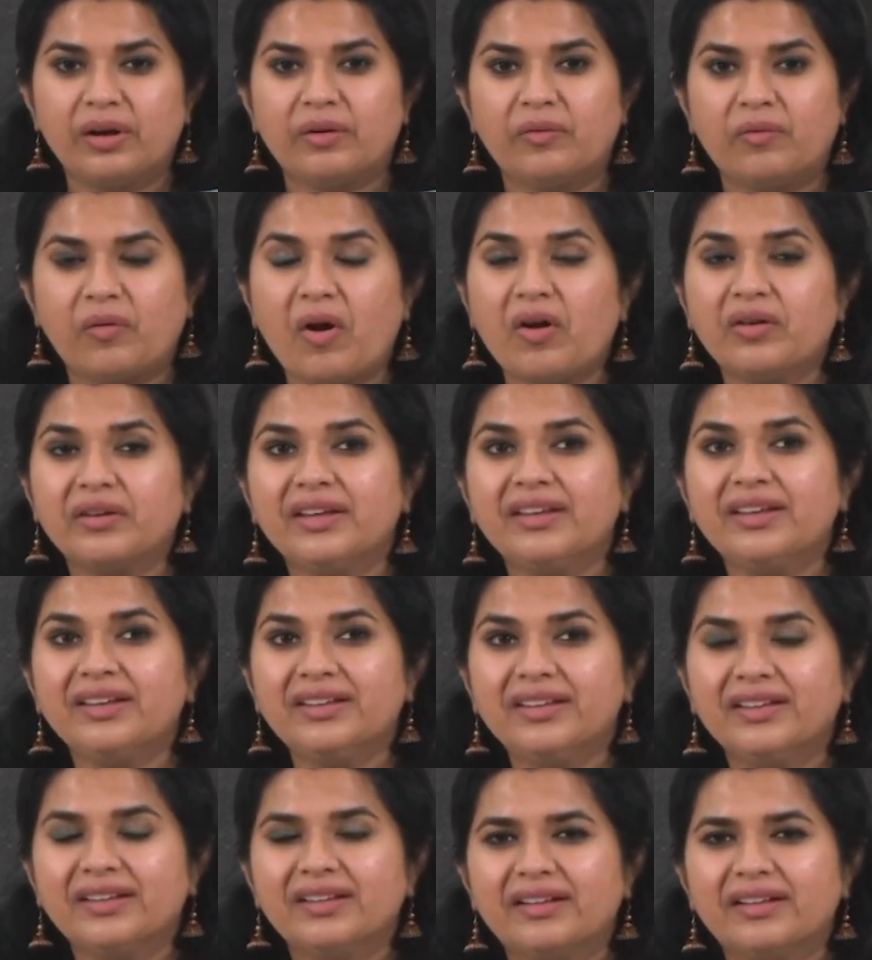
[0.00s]
Walking,
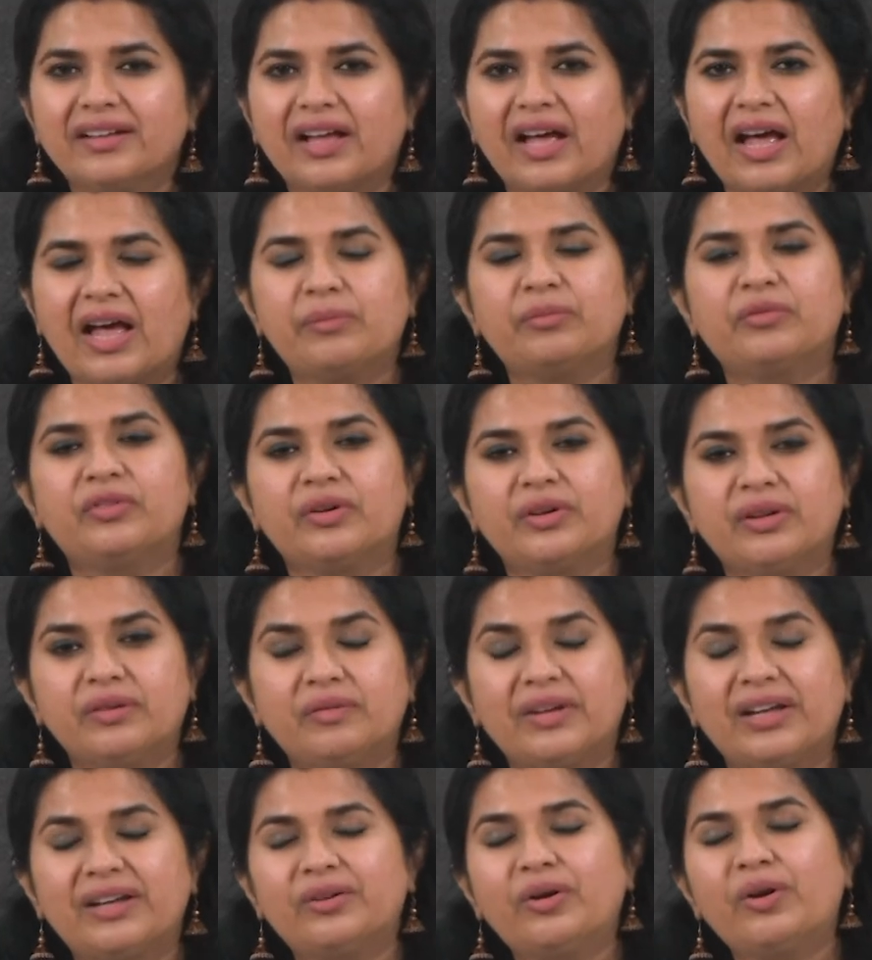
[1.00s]
I am sorry,
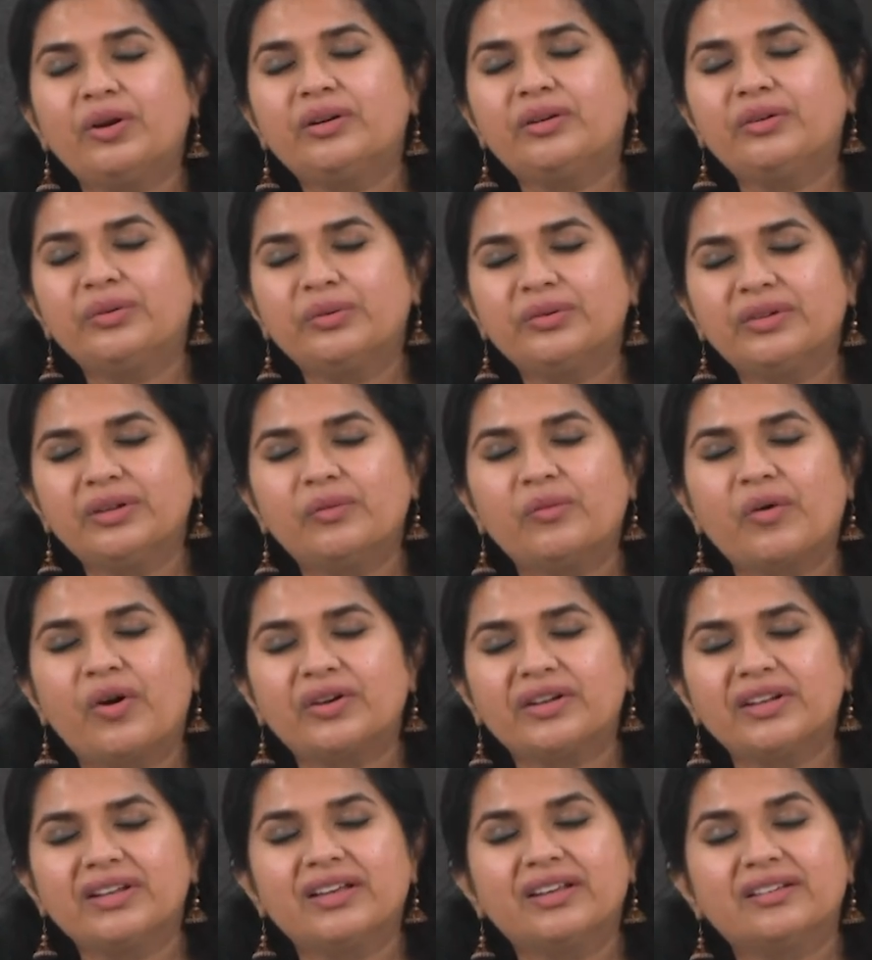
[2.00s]
we are not using
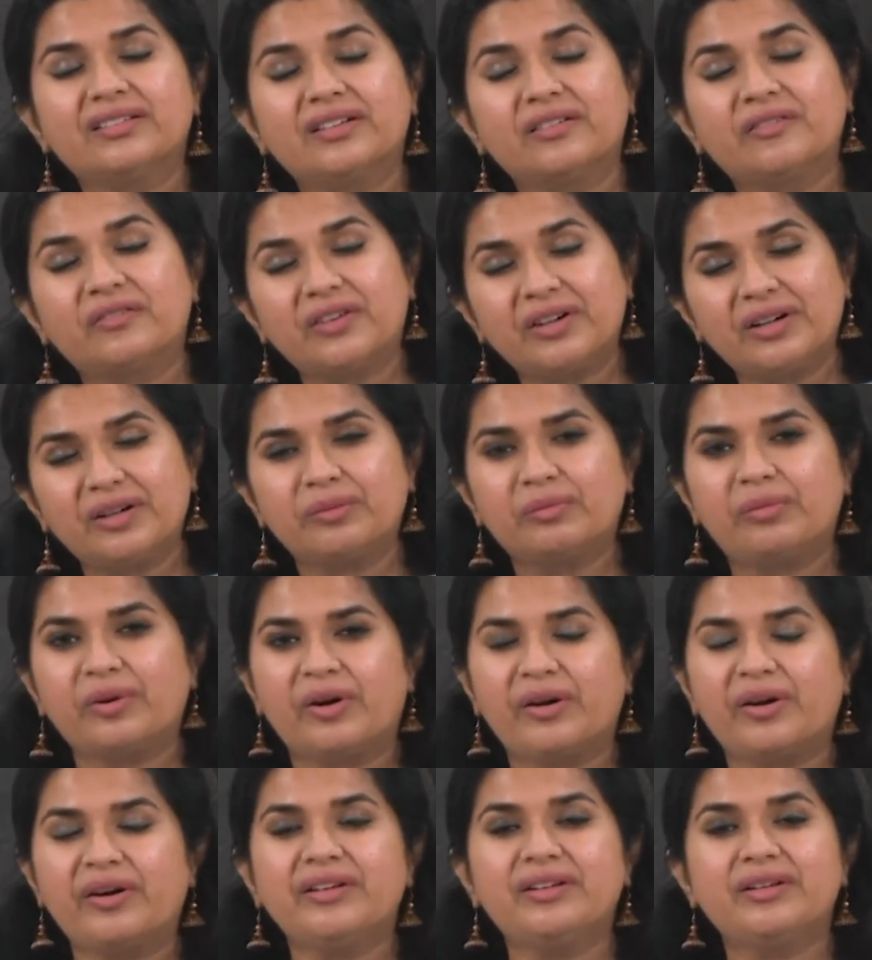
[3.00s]
walking as a verb
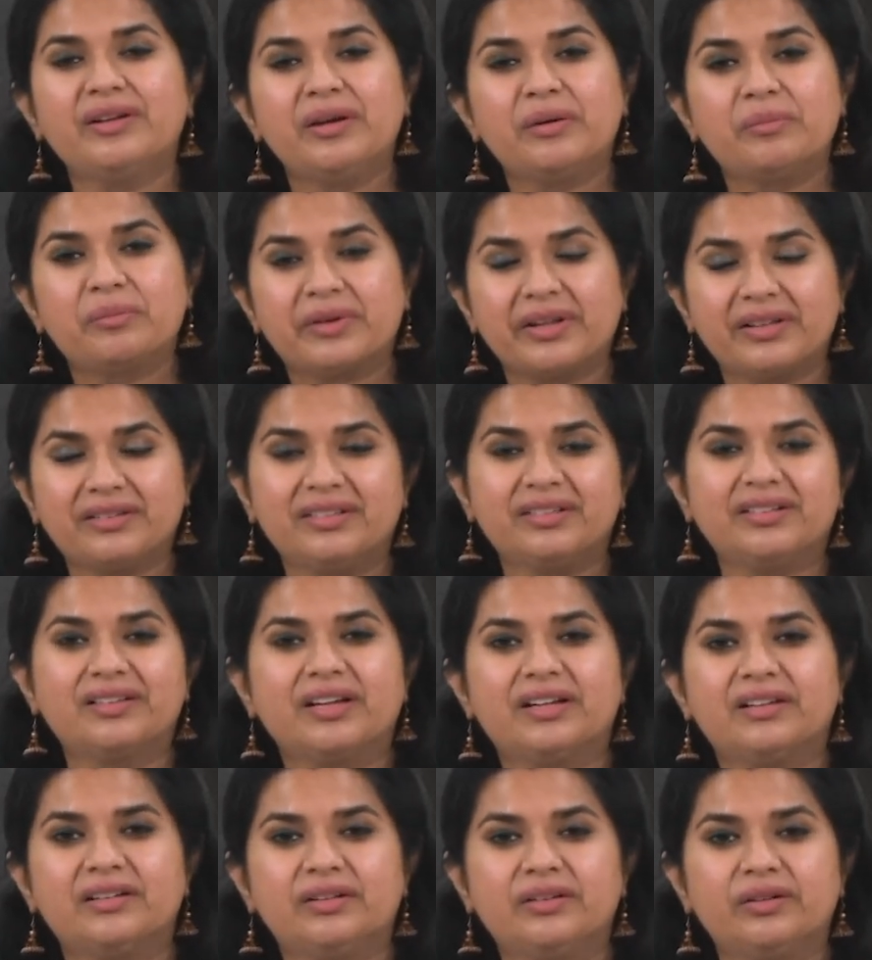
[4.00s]
or present
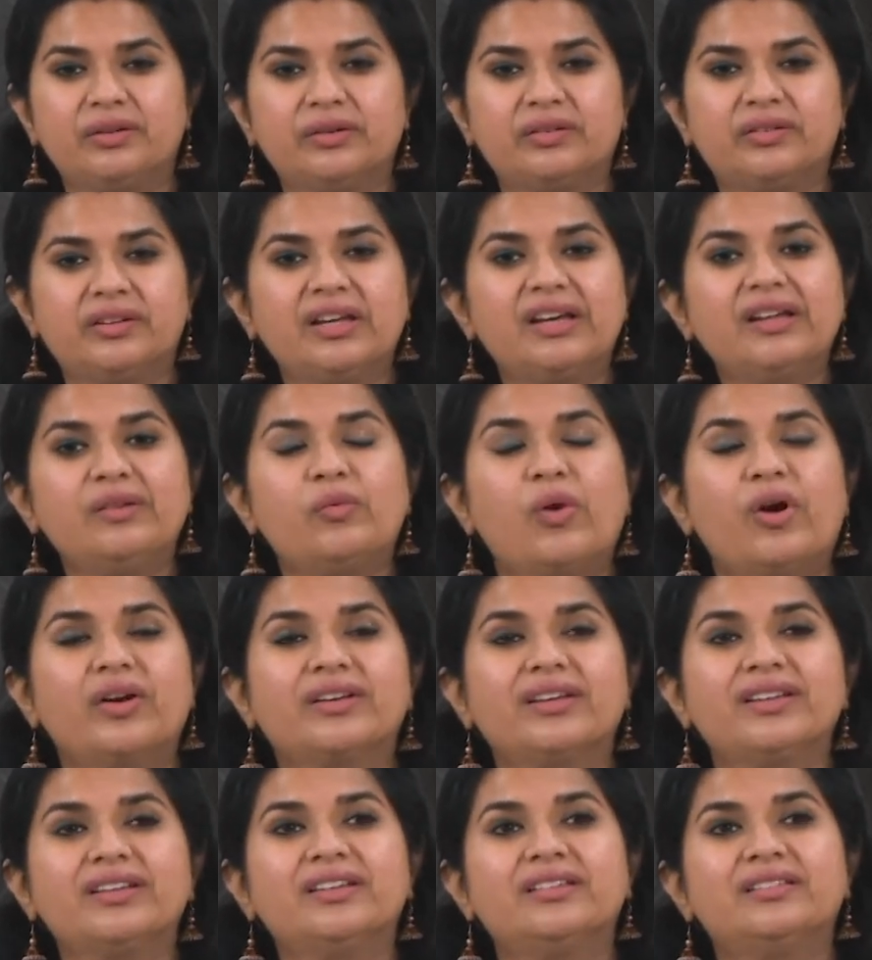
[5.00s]
continuous. Here
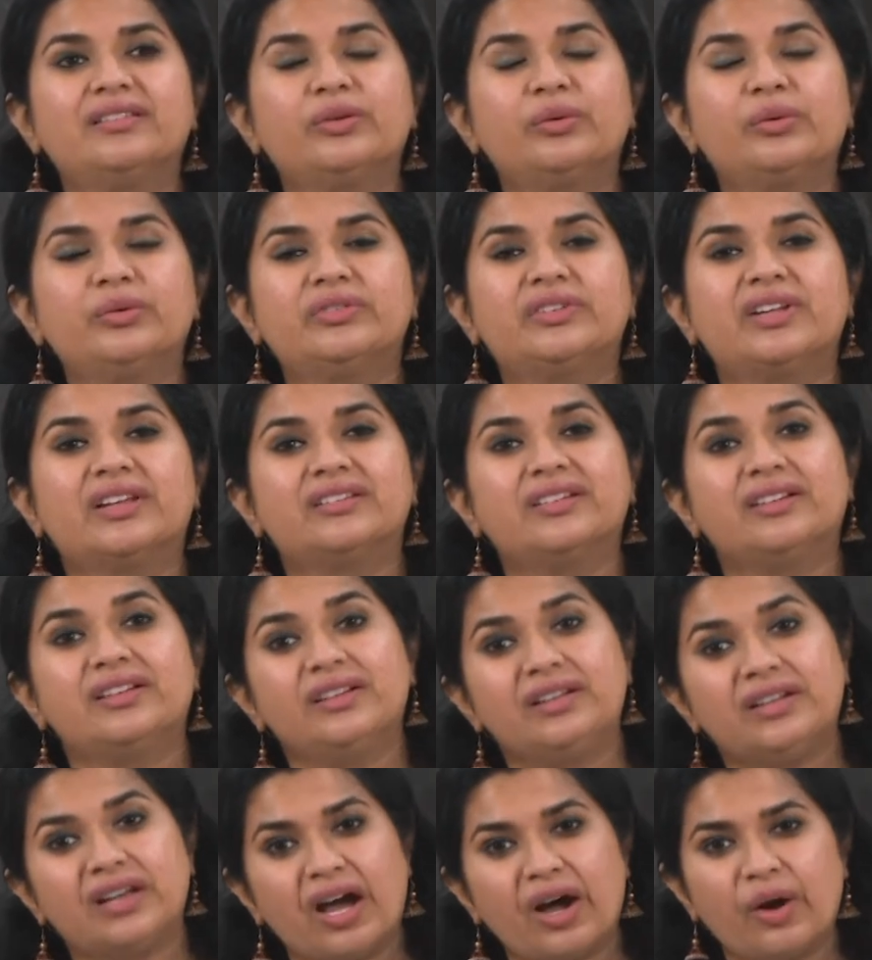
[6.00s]
walking is used as a
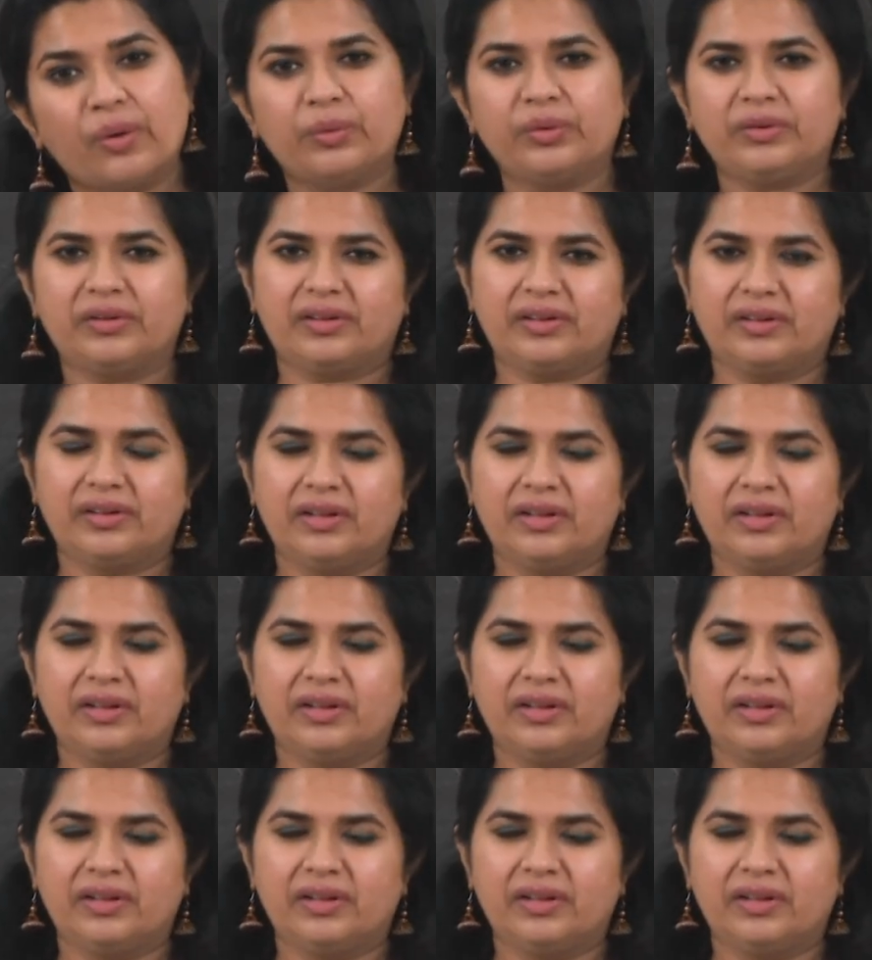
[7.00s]
noun.